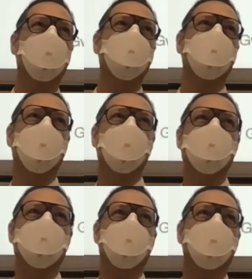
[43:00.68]
the
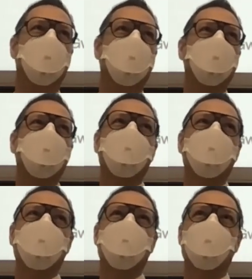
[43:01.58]
class, and then
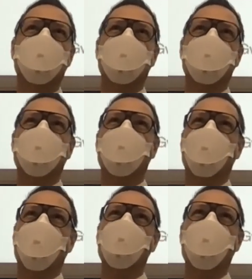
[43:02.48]

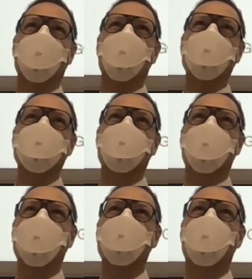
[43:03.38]
for whoever wants to
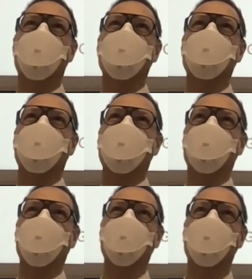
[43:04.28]
play more with the
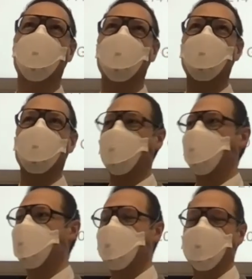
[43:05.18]
microscope
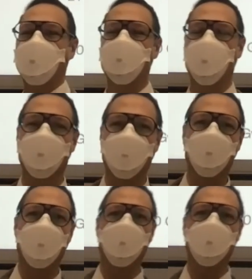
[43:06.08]
can come
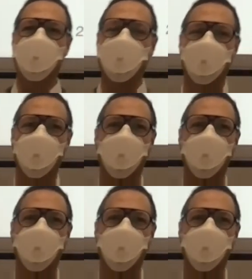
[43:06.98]
and play with the microscope.